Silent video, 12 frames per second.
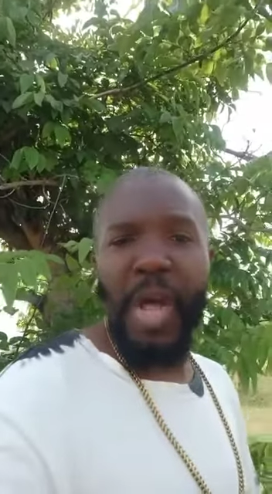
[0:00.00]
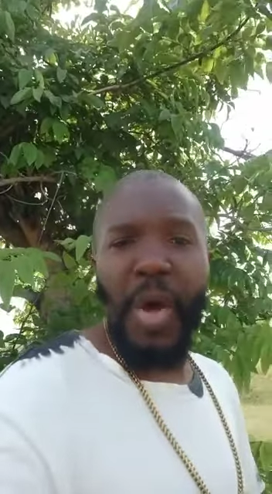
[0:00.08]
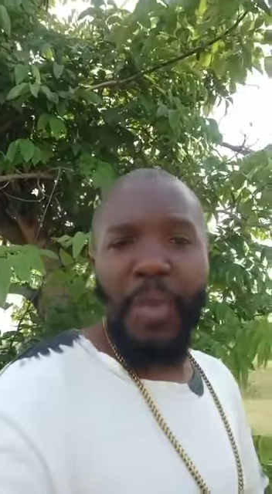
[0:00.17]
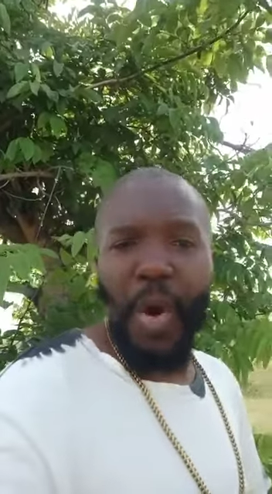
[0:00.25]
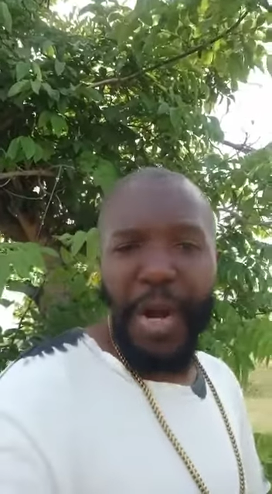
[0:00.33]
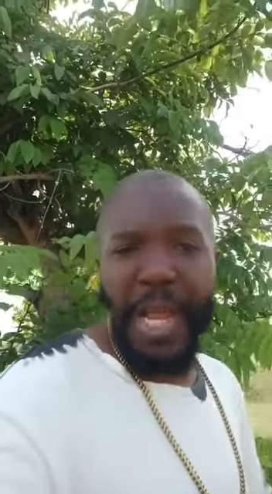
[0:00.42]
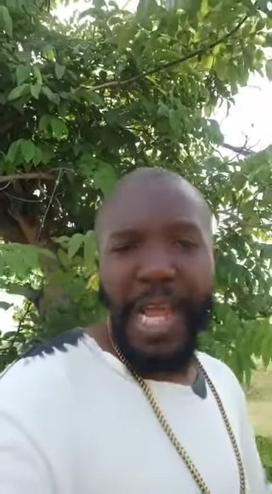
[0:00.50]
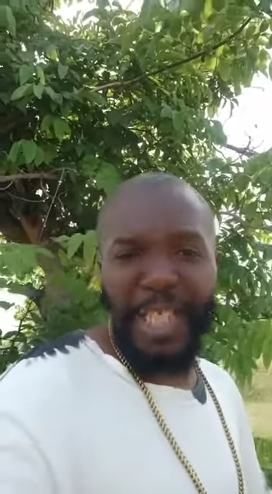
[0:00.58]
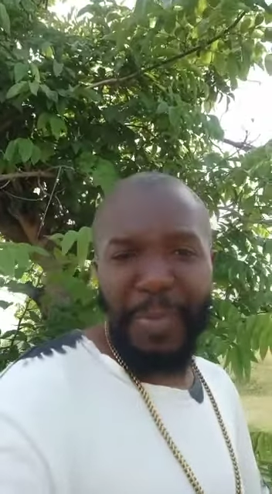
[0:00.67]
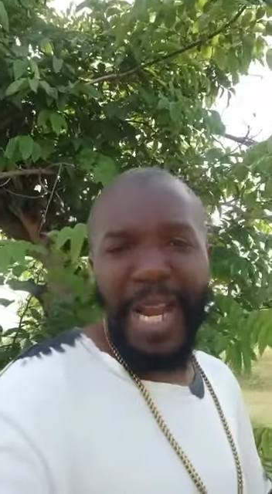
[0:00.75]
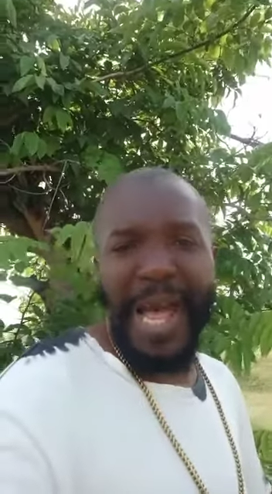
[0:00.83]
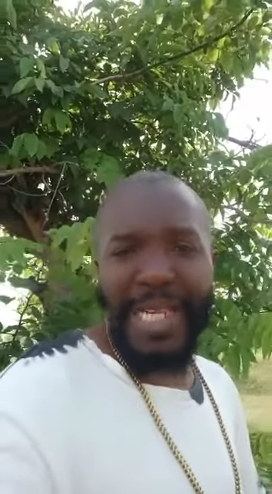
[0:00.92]
Money, yes,
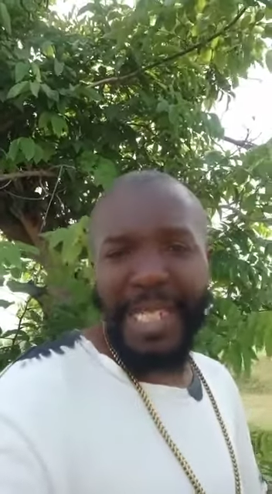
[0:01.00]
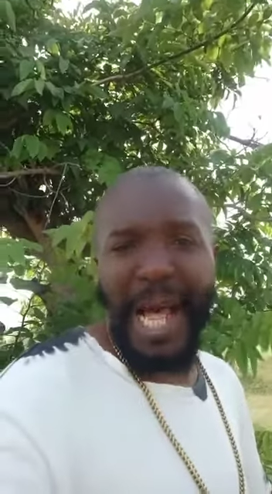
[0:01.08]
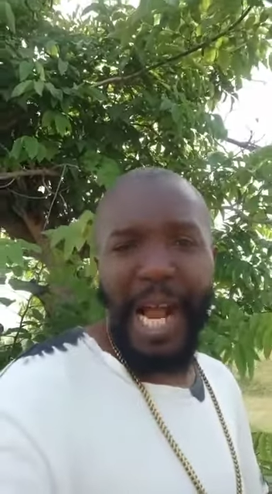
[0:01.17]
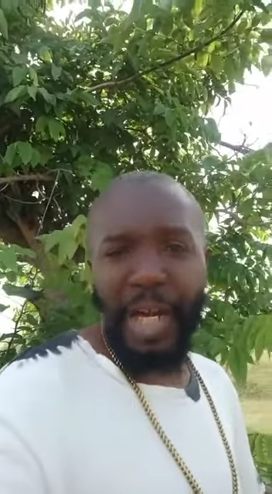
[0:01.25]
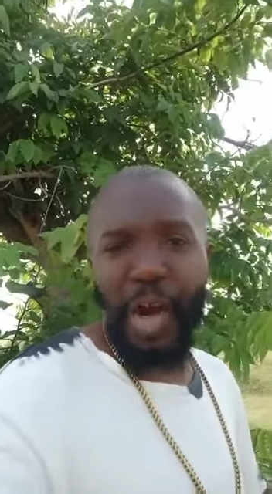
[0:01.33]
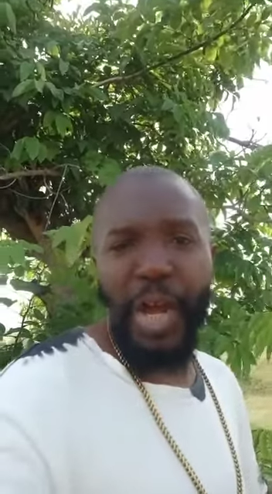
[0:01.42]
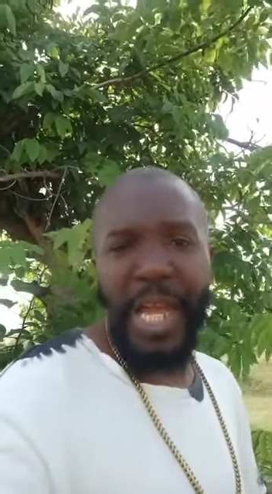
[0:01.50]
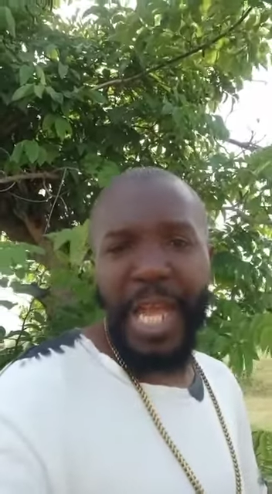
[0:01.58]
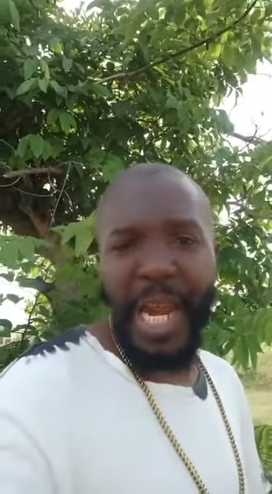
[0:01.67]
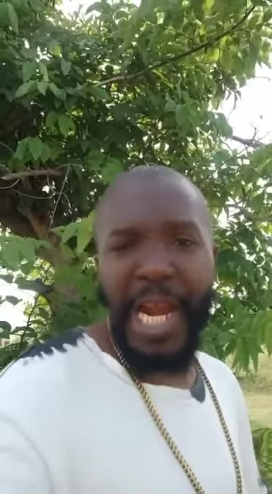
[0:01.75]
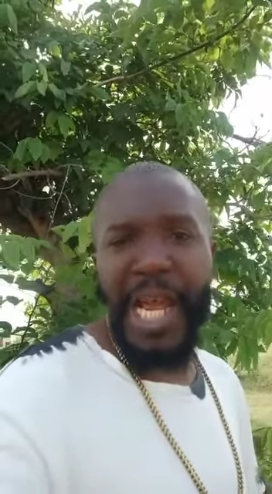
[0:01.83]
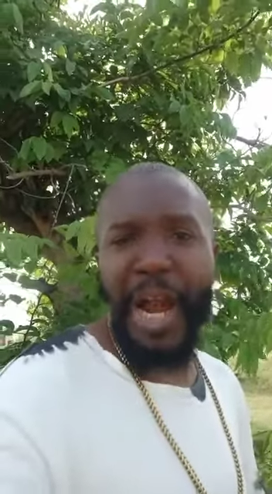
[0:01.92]
me not talk no
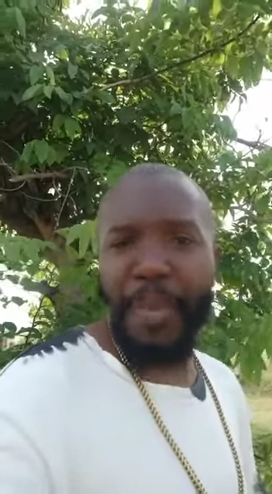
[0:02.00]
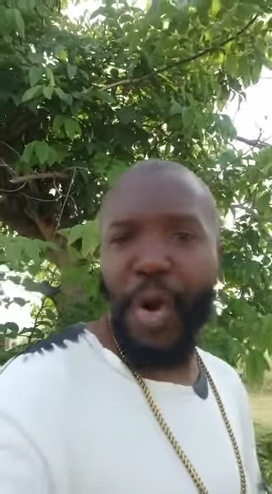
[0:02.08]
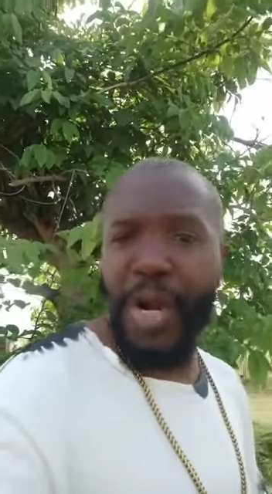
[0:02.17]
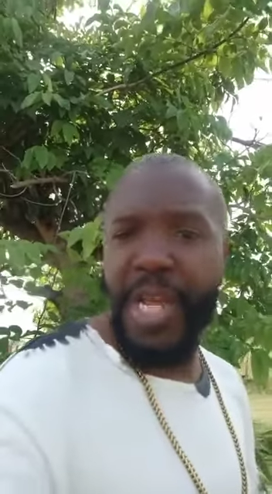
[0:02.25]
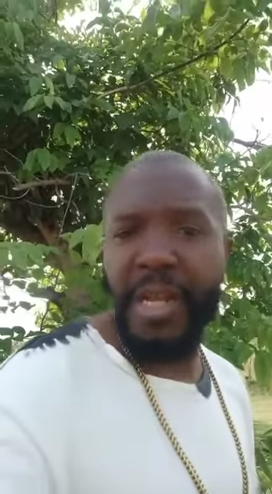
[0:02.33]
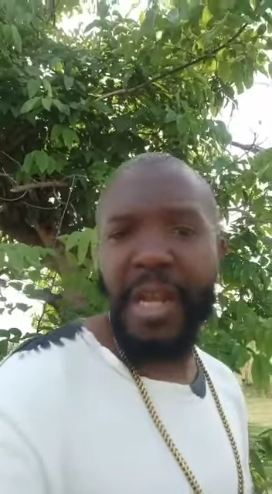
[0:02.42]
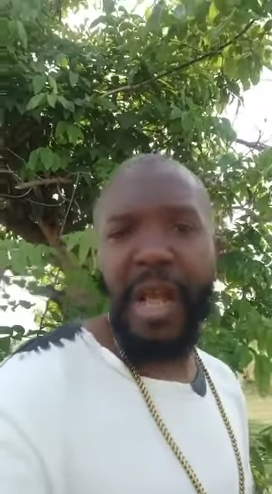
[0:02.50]
that? money.